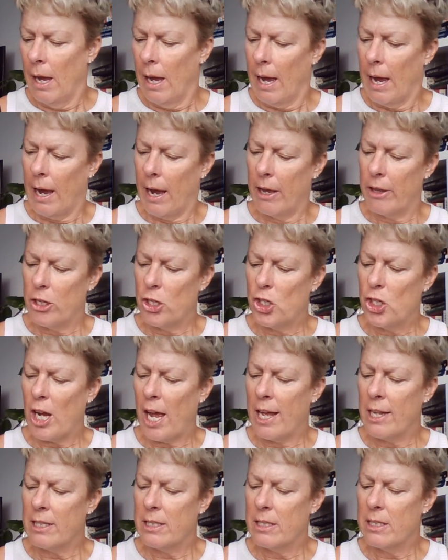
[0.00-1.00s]
Uh, the
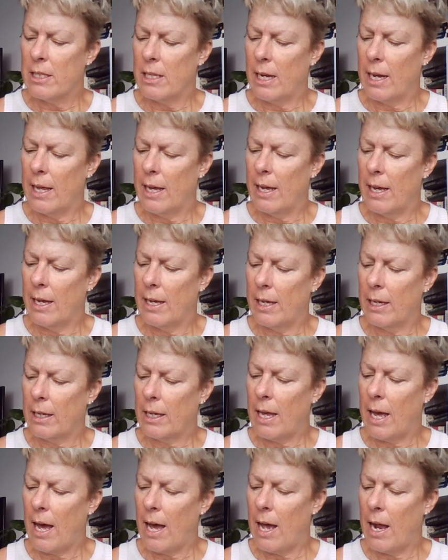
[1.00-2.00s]
Chancellor
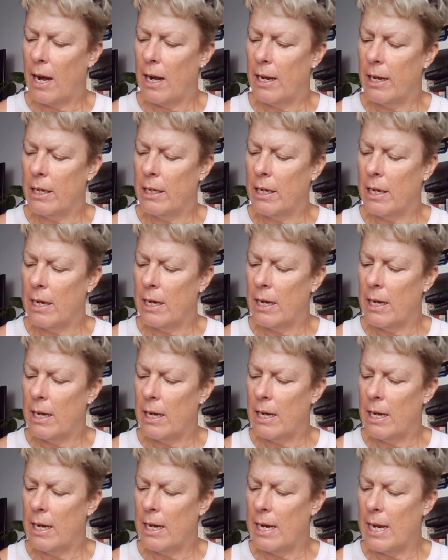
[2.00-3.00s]
Karl
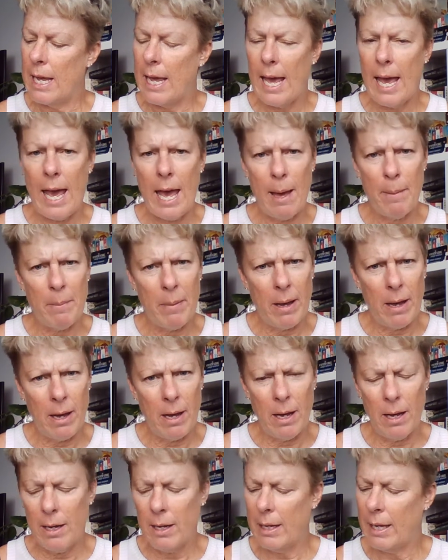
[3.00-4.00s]
Nehammer
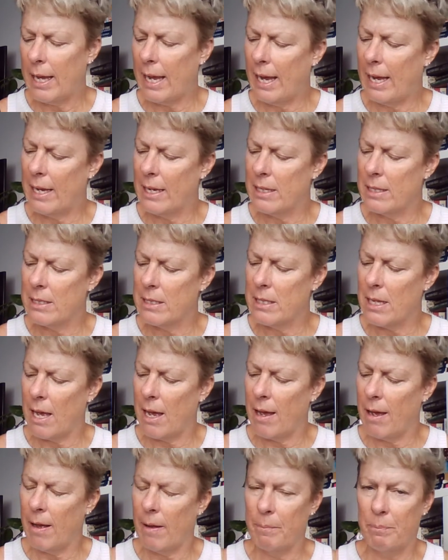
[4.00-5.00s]
has,
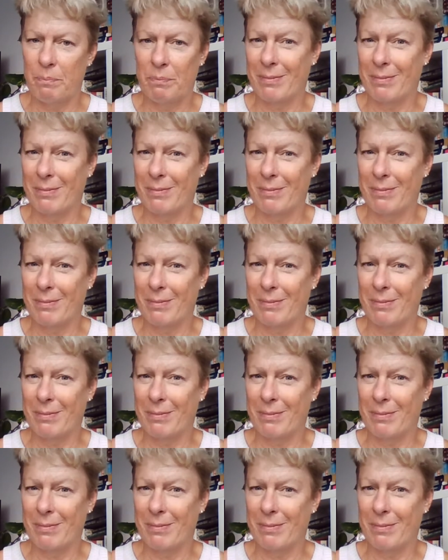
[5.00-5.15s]
uh,